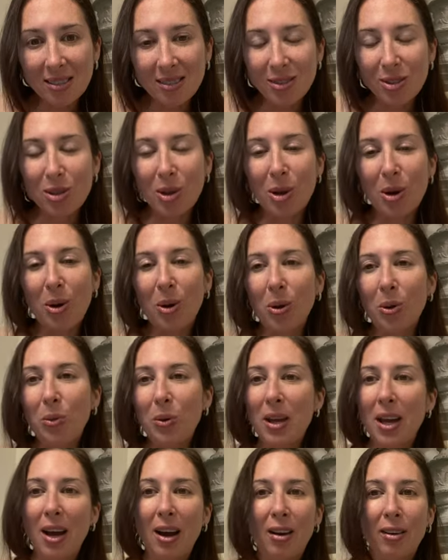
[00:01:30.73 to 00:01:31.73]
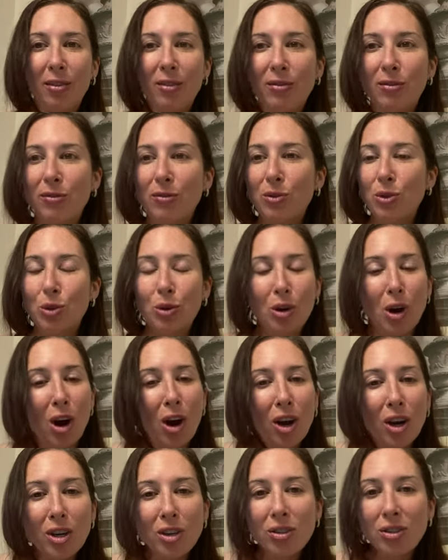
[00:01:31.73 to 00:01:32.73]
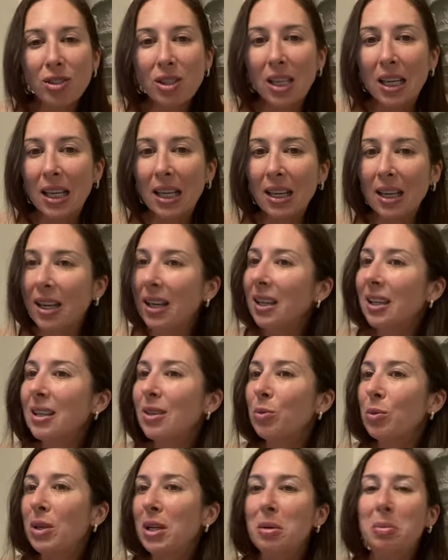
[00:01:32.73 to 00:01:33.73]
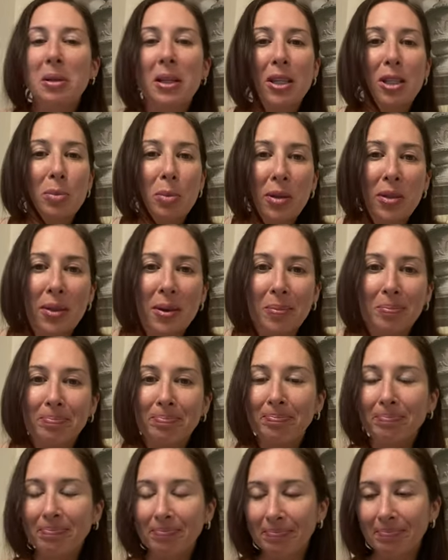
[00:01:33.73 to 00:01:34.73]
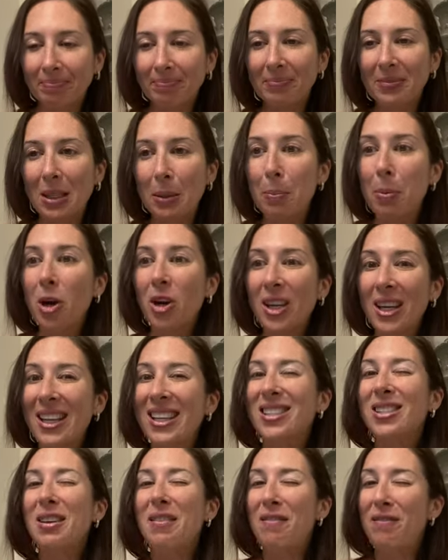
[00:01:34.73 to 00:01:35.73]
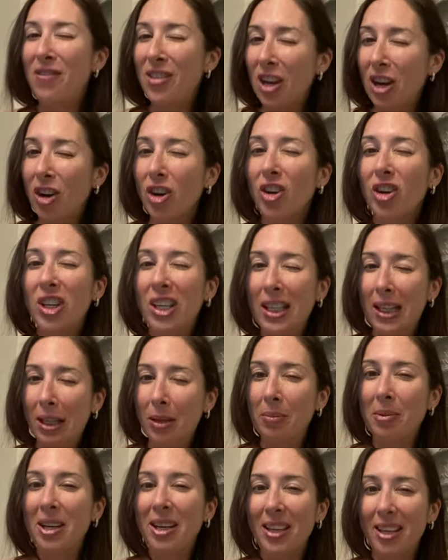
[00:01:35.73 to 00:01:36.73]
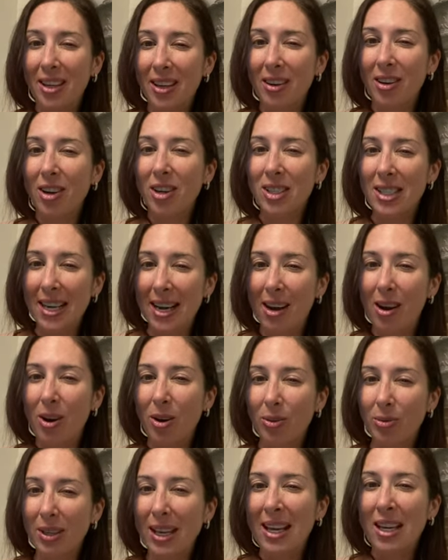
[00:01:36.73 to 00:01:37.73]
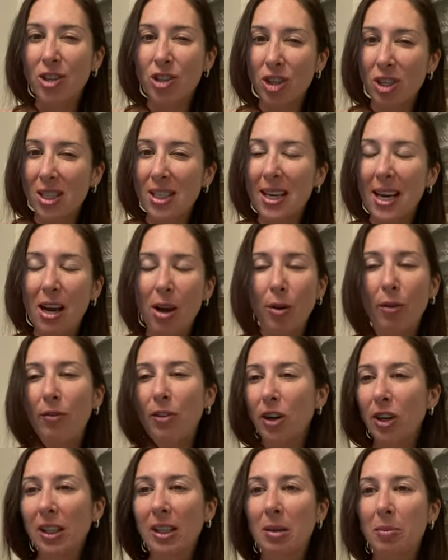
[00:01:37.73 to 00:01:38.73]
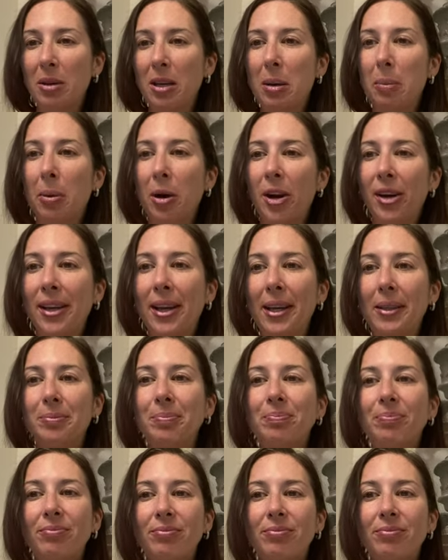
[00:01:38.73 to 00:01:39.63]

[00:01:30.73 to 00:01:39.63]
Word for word: So we have two cars and we need a place to put them. And parking is very limited in our town, ancient town, very limited parking.